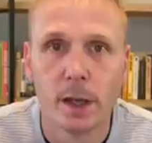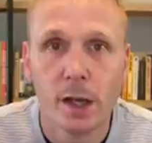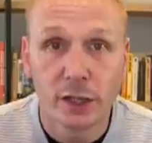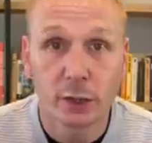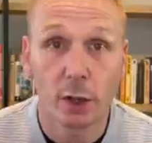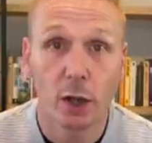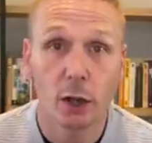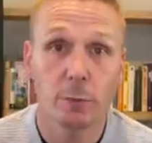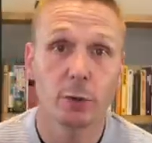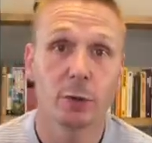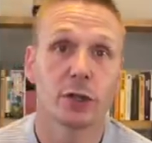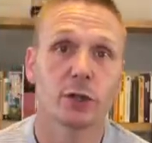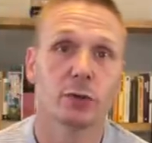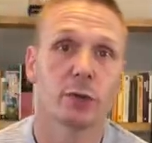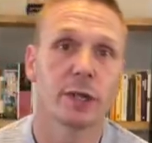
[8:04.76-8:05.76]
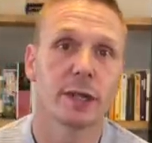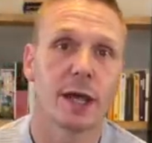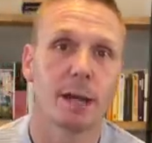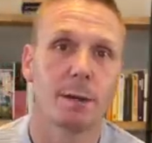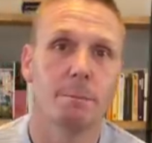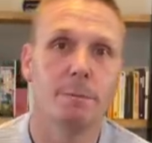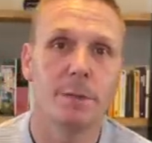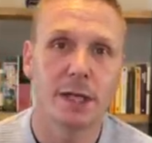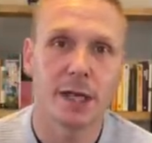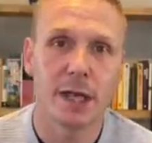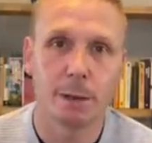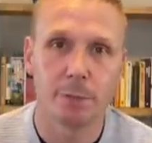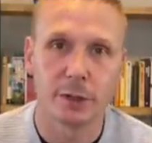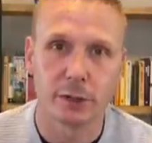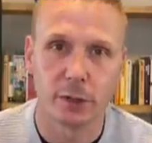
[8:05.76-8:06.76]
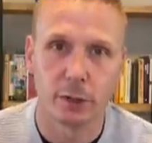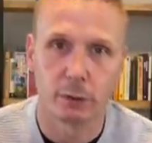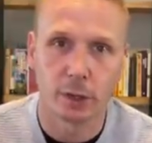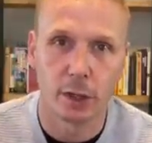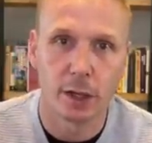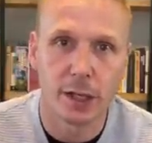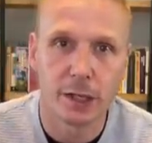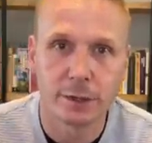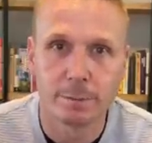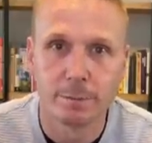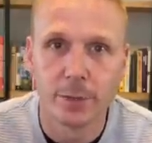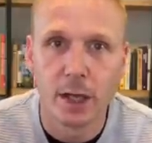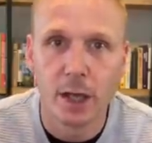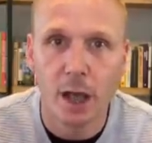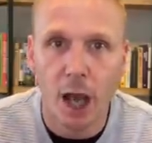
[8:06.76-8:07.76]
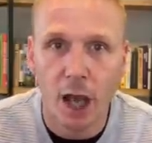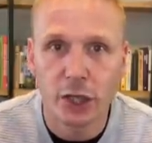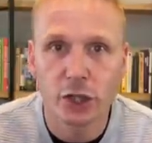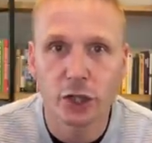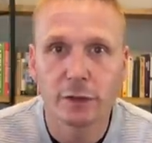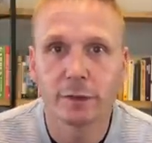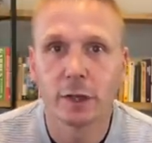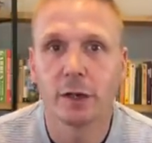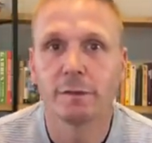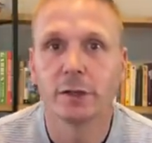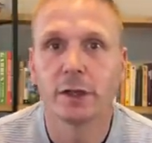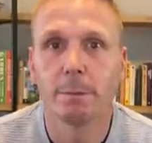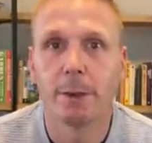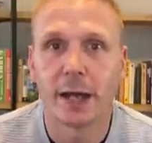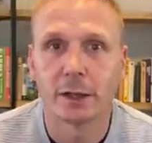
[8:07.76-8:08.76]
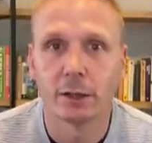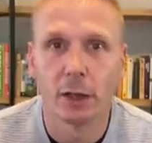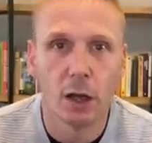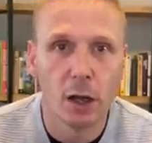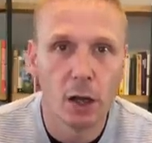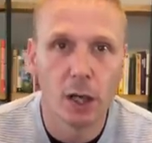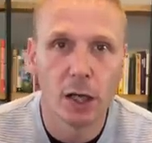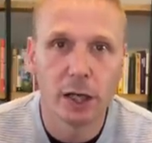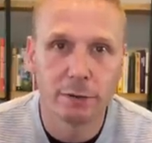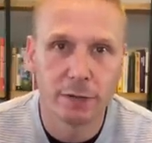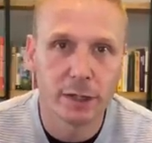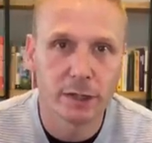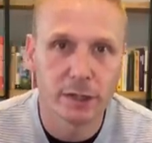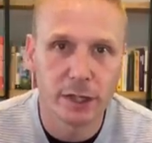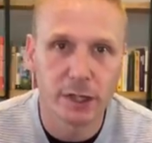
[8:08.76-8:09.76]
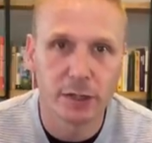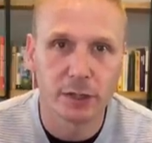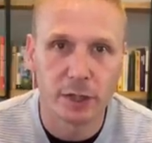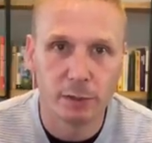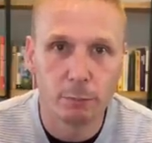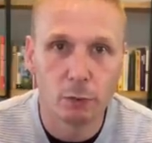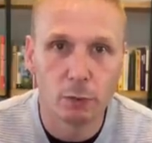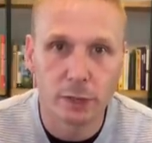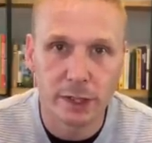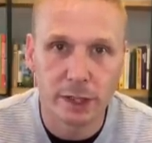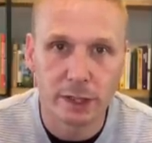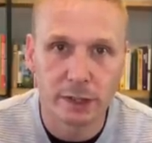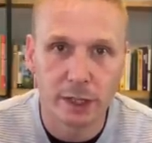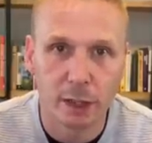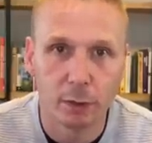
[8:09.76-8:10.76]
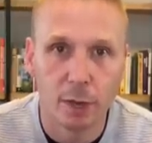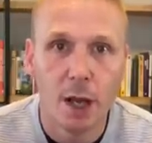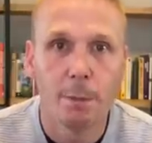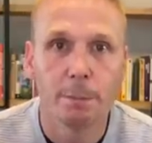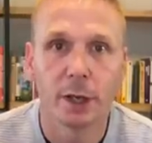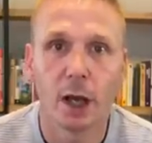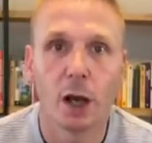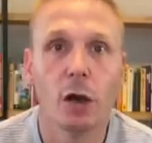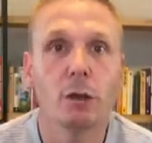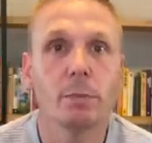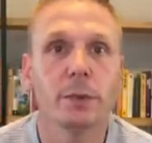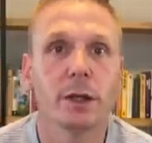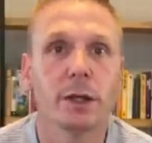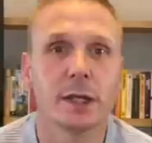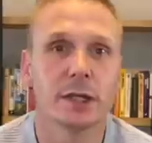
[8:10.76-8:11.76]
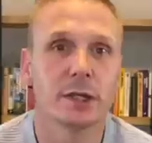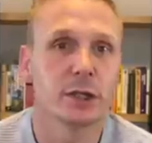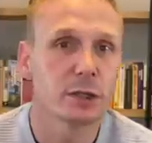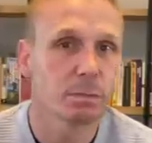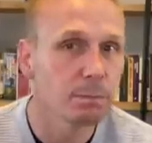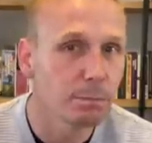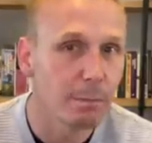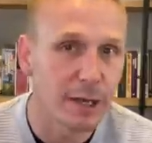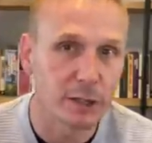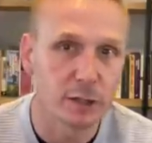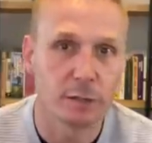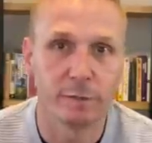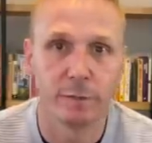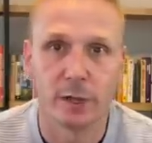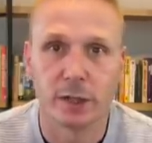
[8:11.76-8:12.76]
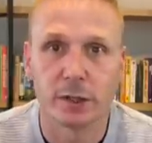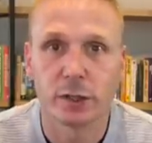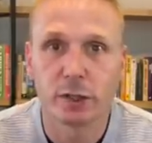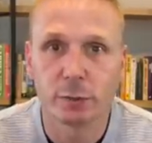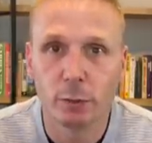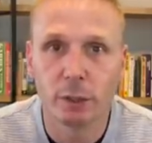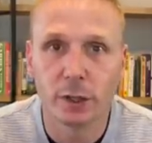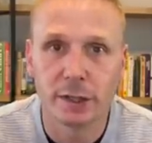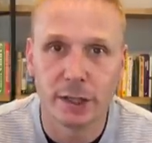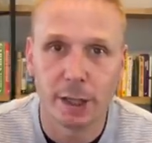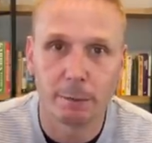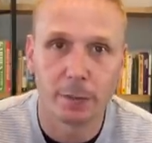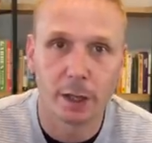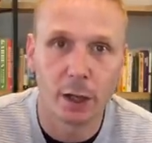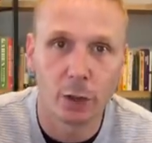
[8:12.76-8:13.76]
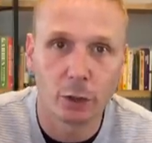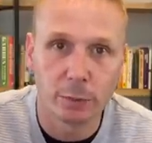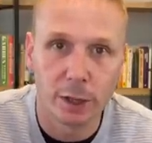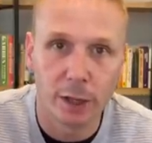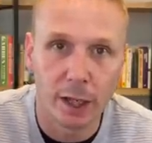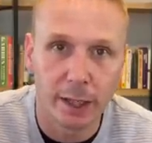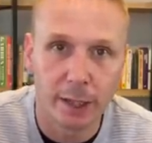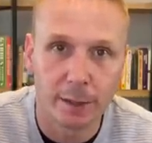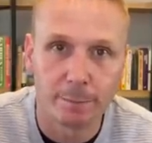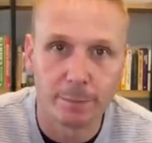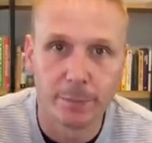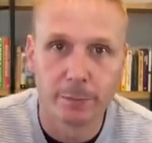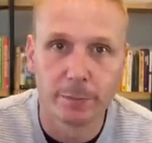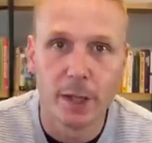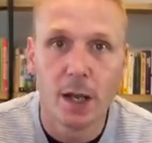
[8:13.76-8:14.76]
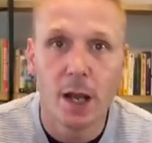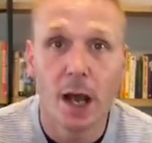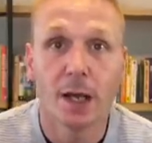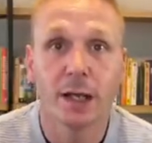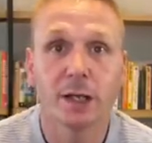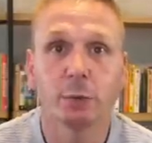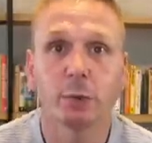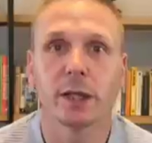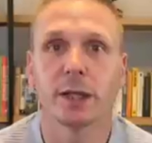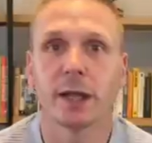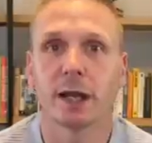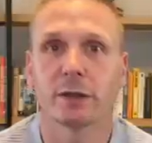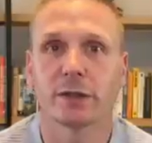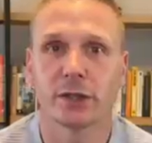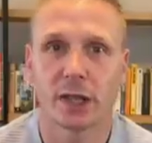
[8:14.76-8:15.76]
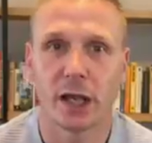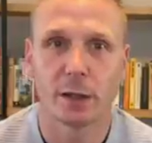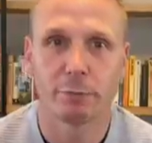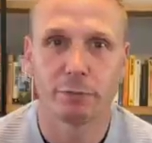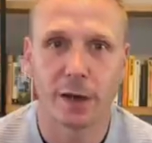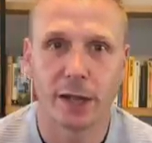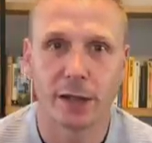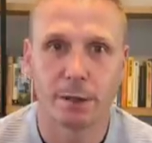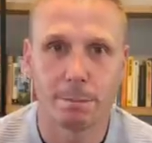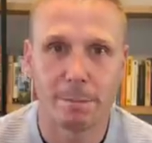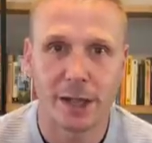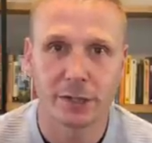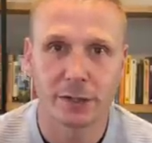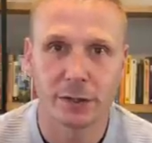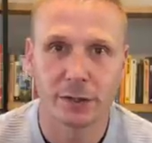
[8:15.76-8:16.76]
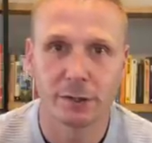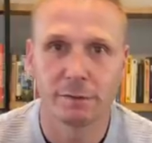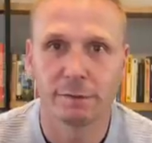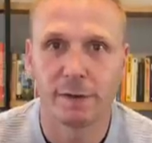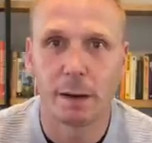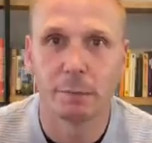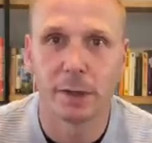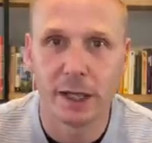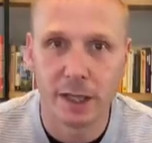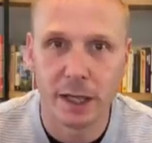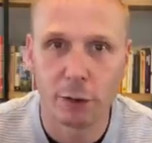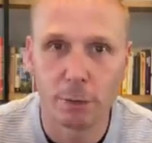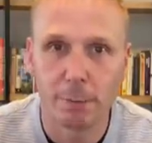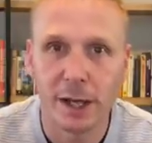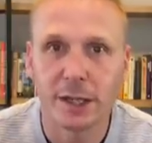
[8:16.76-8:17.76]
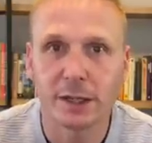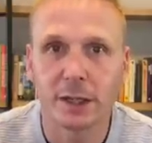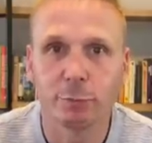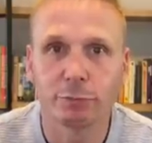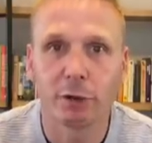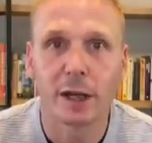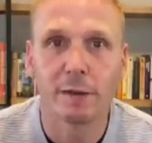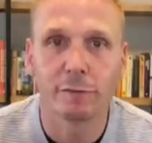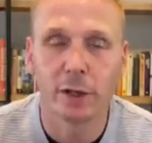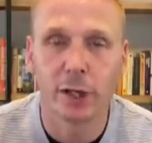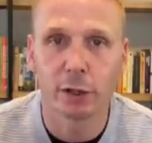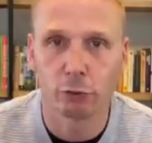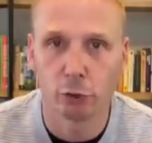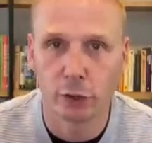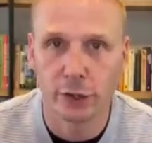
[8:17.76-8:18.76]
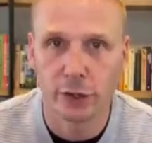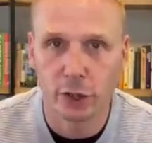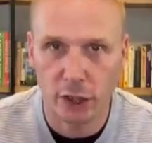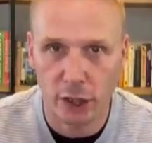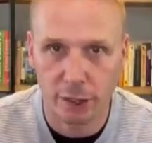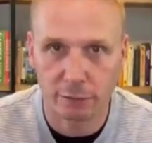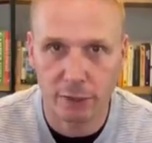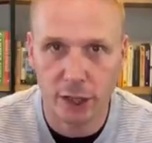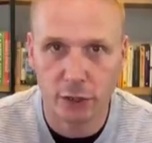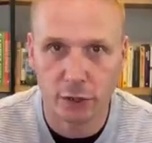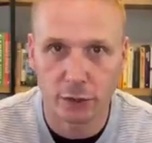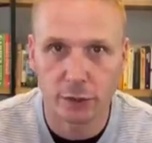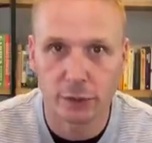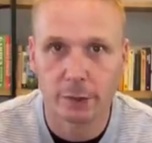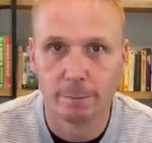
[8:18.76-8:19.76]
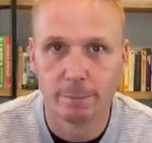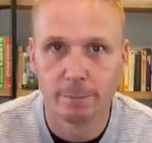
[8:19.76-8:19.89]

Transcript: So I hope you enjoyed that mini episode, guys. I should have covered the battle earlier in the season in more detail, but I hope that this makes up for it. It's a small attempt, but I hope you like it. At least we can now celebrate the Masterson family and their amazing bravery across the generations.